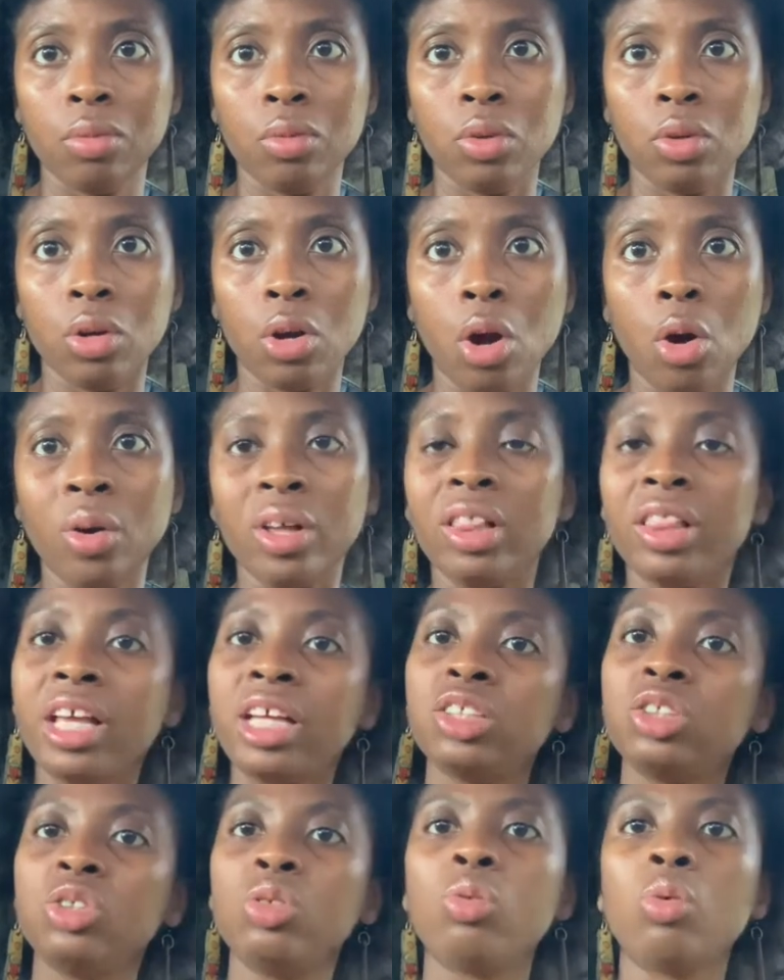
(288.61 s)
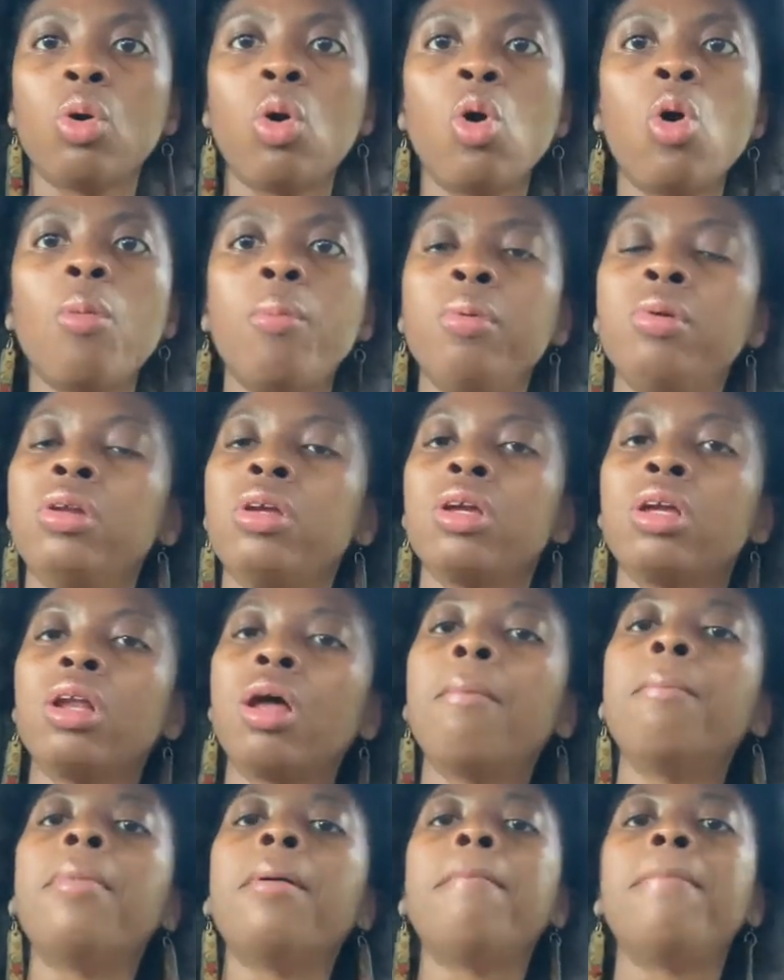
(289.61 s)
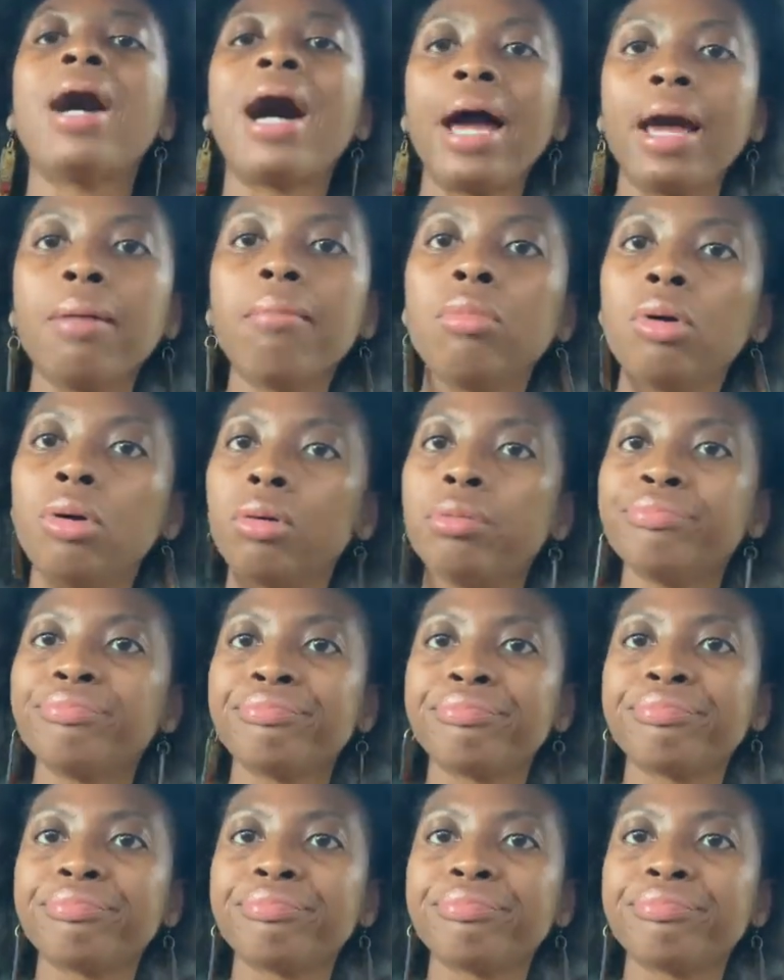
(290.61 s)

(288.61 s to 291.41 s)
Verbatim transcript: you know, unless you were opening up a Bible.